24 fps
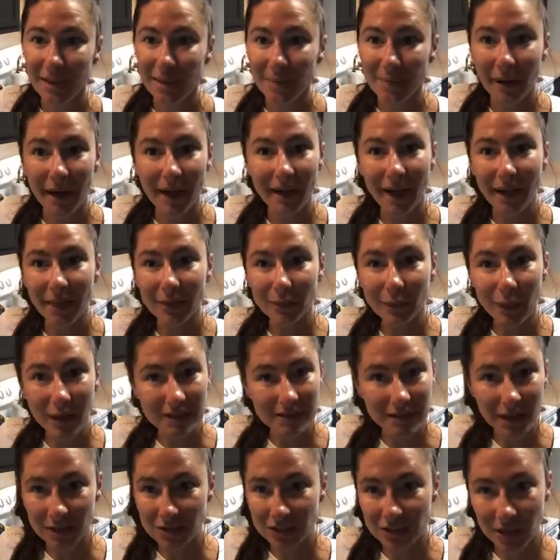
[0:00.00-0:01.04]
But otherwise,
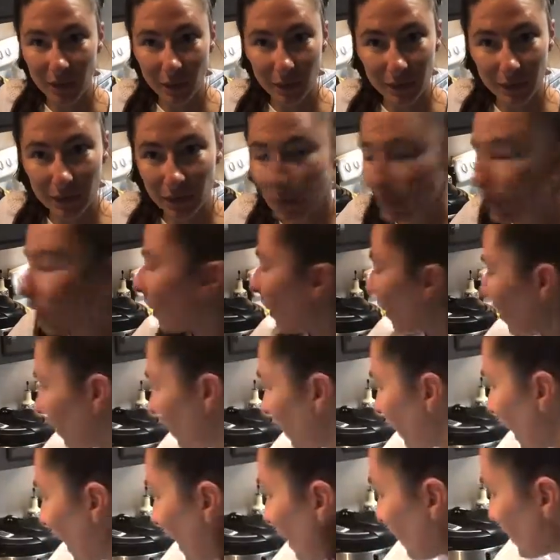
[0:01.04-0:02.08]
I'll share with you
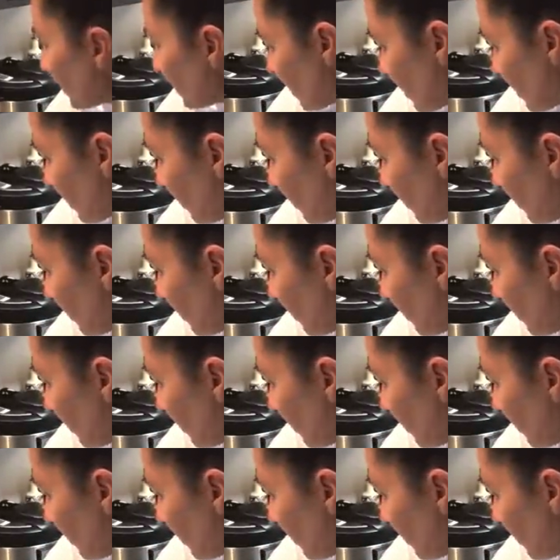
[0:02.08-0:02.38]
all how I do the